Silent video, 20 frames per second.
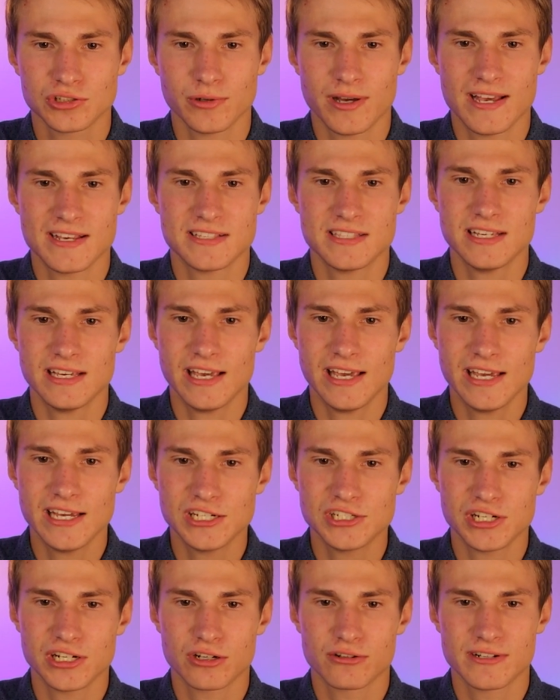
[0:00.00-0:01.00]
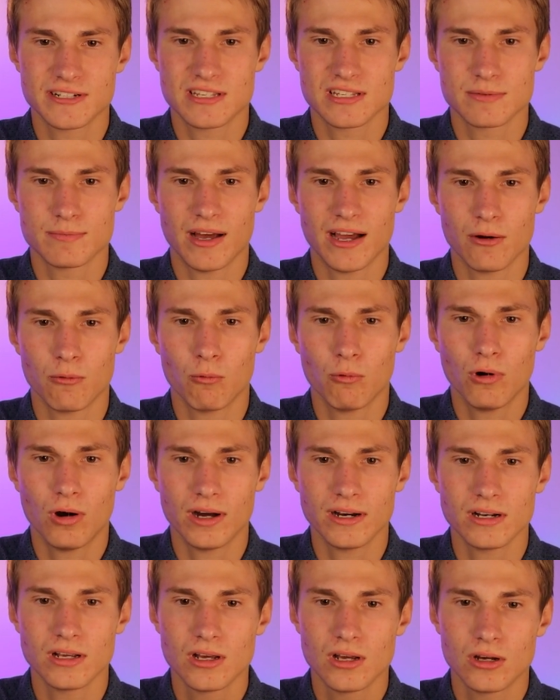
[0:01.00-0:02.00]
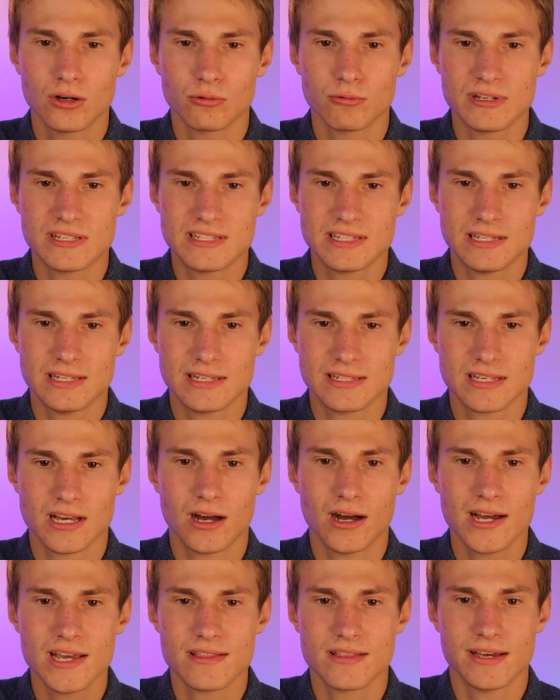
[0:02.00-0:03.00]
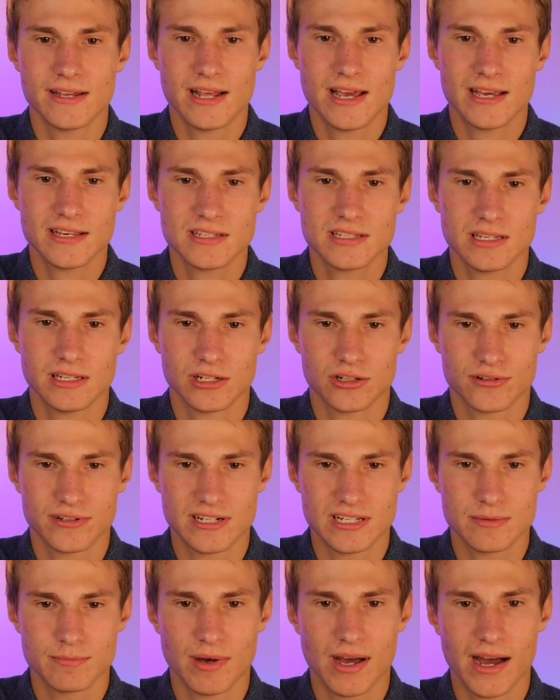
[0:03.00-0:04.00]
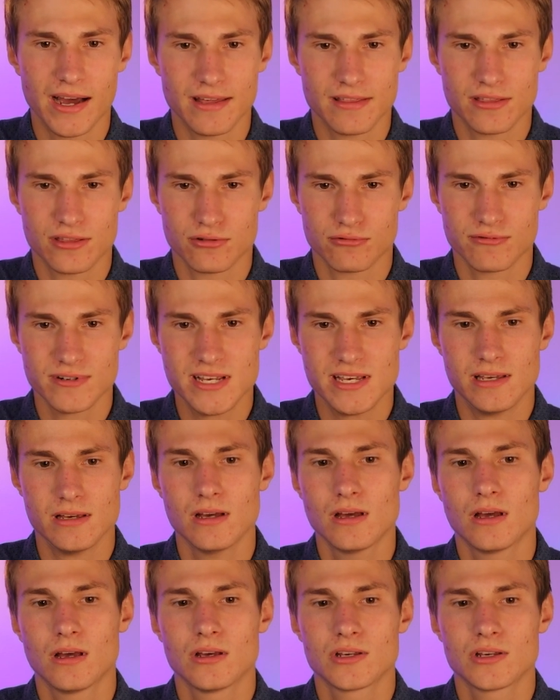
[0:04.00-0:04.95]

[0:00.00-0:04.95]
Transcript: So as the age increases by 1, we see his height then has to increase by 3.